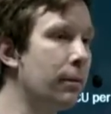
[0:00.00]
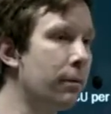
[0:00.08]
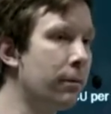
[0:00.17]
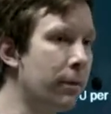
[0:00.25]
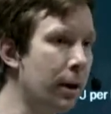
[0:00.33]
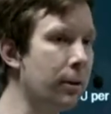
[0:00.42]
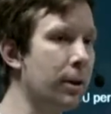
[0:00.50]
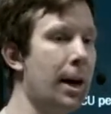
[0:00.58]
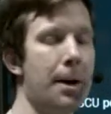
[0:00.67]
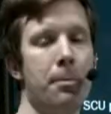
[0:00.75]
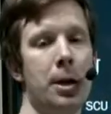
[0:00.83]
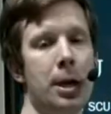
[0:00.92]
very
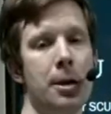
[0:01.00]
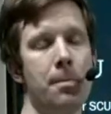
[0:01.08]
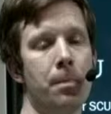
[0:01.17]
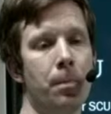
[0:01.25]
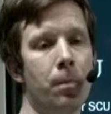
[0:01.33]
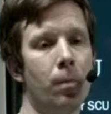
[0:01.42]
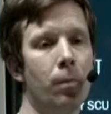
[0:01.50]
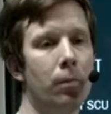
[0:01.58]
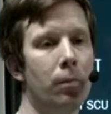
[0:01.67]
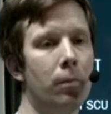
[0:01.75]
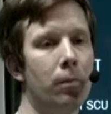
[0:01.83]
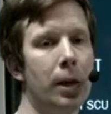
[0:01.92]
happy
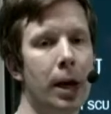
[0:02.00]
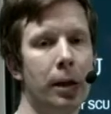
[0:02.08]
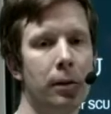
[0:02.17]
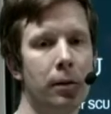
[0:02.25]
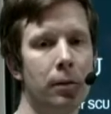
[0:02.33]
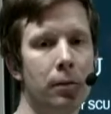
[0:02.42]
that